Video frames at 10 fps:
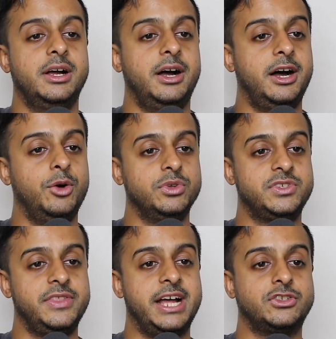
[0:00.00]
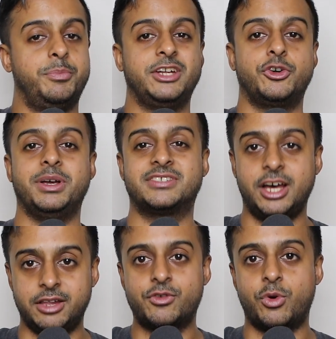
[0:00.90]
We'll see that. So Pedro
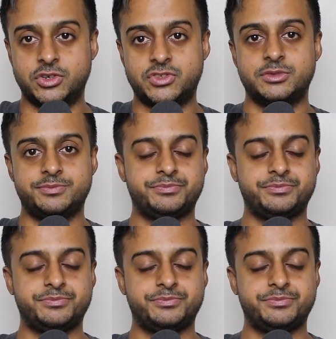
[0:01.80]
Pascal, of course,